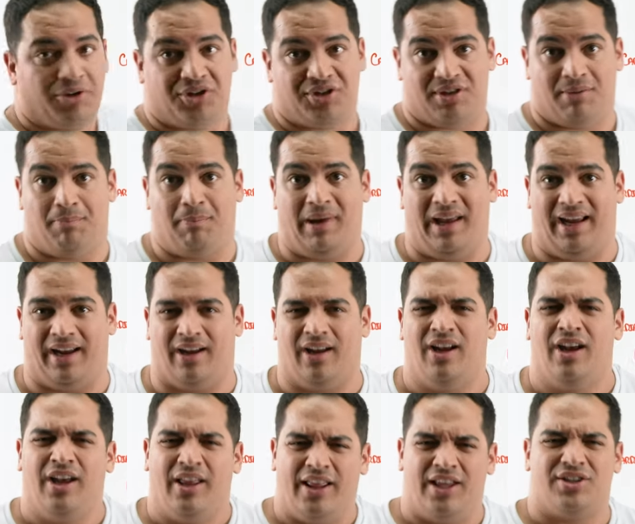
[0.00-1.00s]
which is in pink.
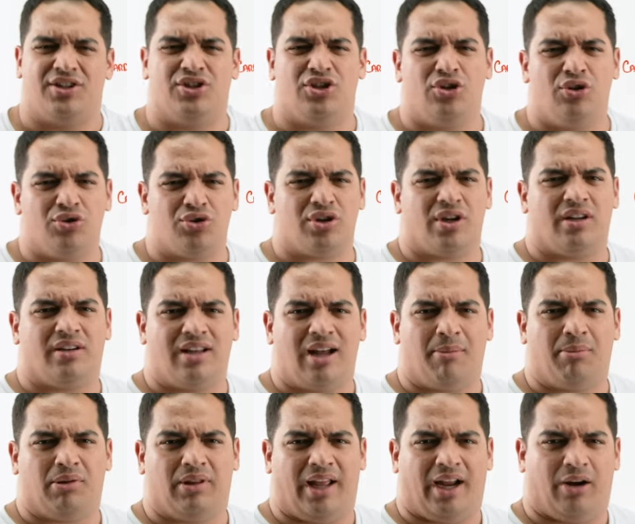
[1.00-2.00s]
This is usually a
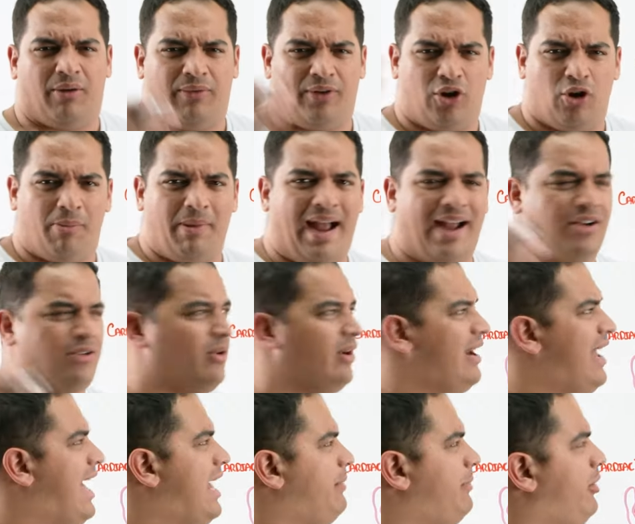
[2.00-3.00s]
double layer if we go back to our
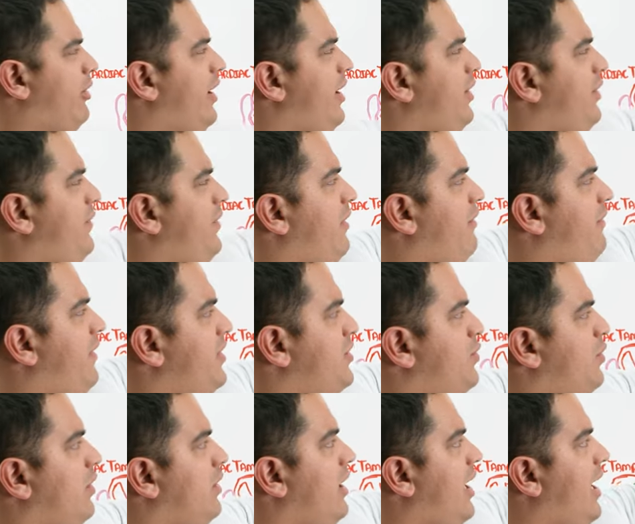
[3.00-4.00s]
anatomy, right? You have the
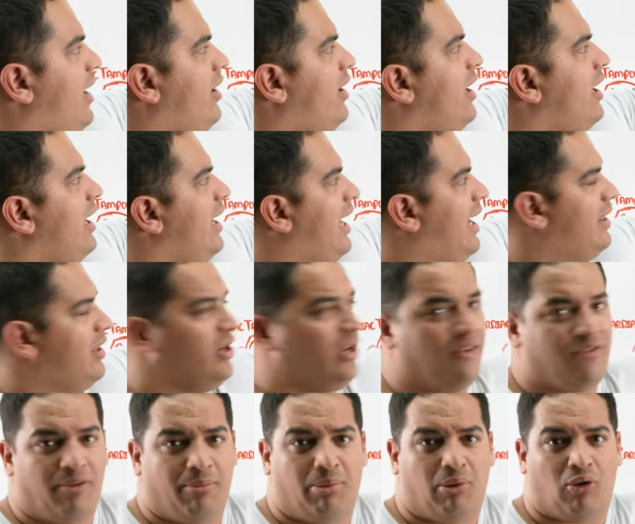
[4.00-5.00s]
visceral layer, and then you
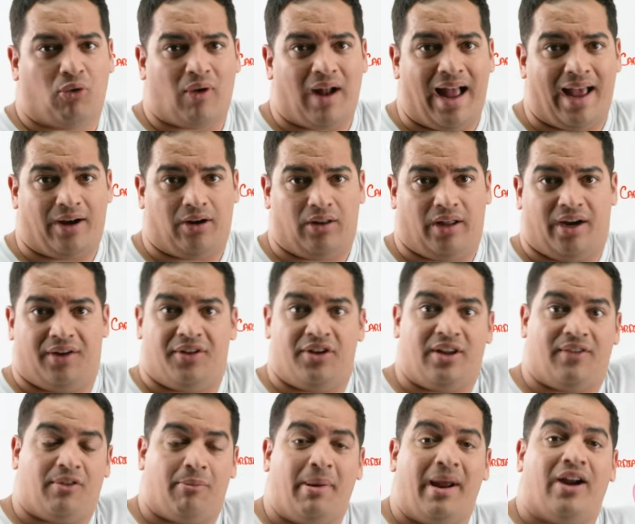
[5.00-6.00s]
have the parietal layer, and then you
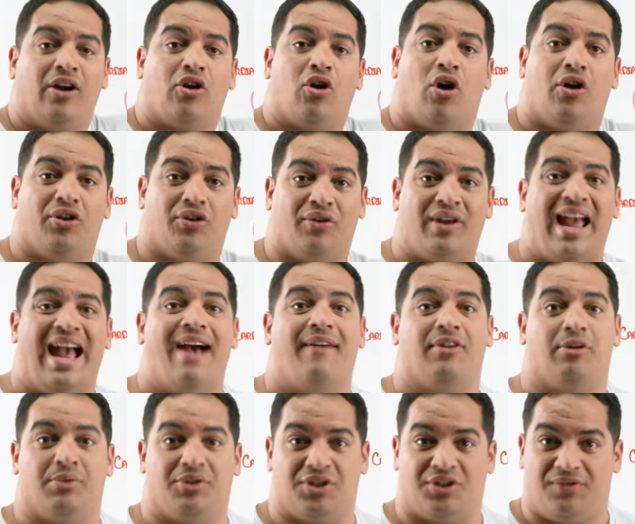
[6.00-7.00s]
have the pericardial
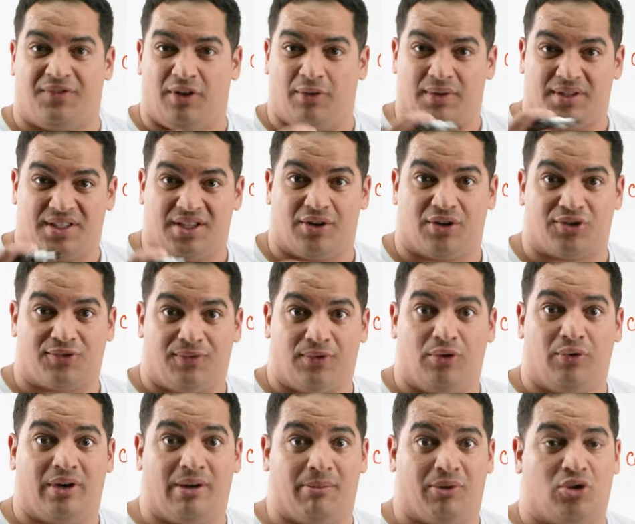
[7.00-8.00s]
cavity, which is filled with serous
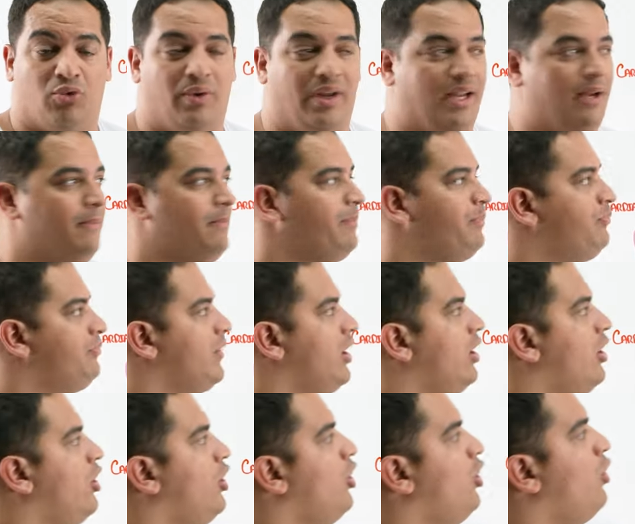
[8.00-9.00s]
fluid in between.
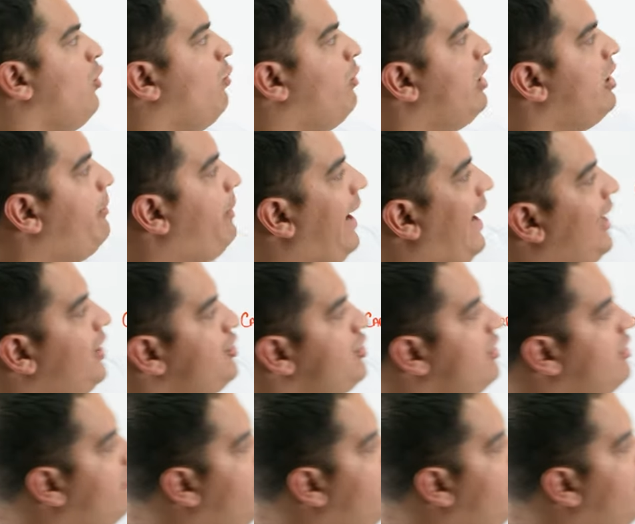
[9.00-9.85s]
When a patient